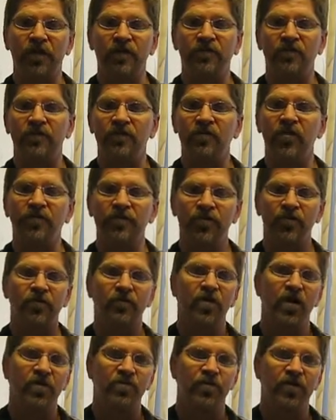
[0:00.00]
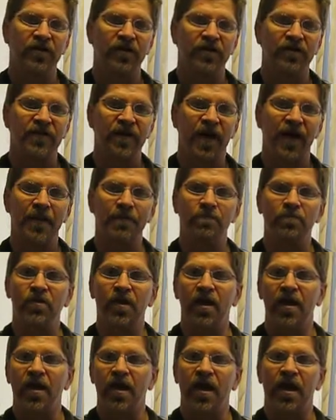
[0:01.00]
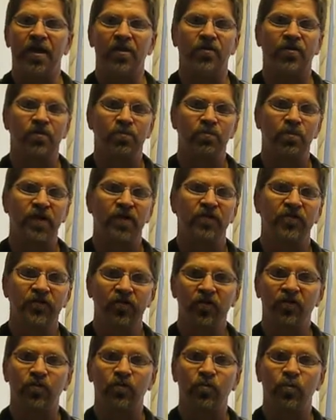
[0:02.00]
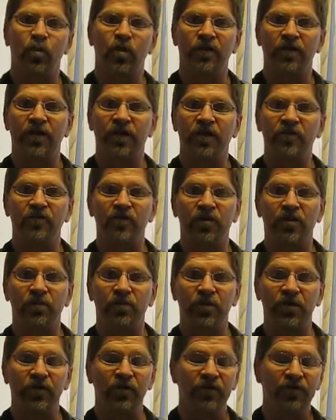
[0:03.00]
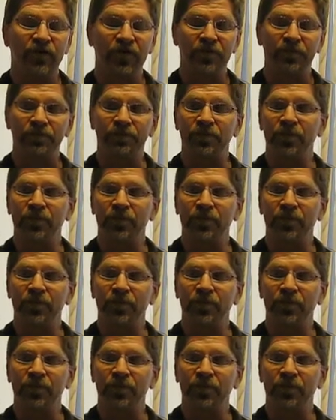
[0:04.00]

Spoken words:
So it's over a long period of time, and you can pick and choose what things you're going to be using.